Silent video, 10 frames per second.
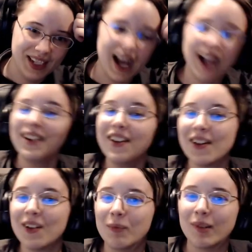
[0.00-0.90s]
I
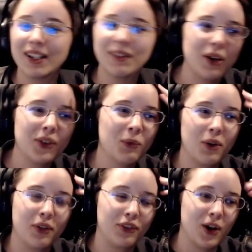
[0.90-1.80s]
know, but it wasn't
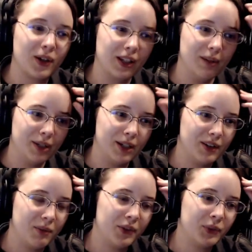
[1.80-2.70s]
worth talking about.
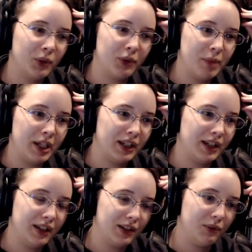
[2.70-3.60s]
It wasn't worth making
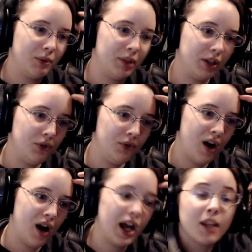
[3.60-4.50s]
it into a big
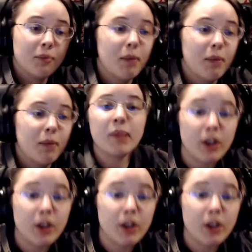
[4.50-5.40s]
hoo-ha. I had made big
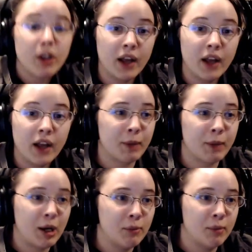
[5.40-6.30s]
hoo-has about
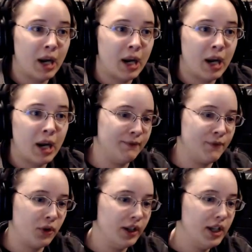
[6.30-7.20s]
minor stuff
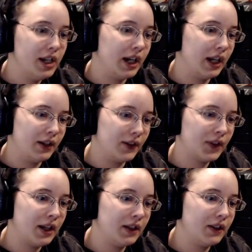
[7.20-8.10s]
before, and I
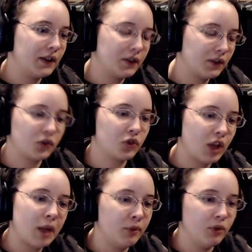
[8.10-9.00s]
decided to
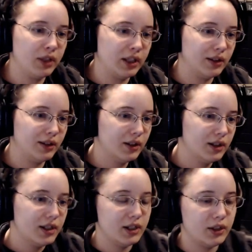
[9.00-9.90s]
stop doing it.
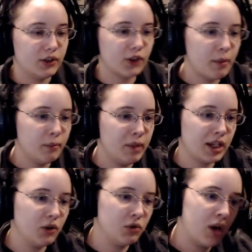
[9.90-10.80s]
Stop
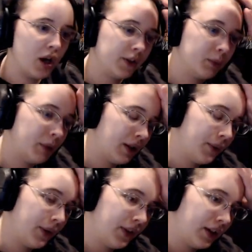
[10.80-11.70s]
making hoo-has about
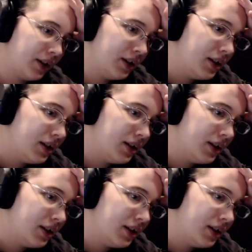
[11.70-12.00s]
everything.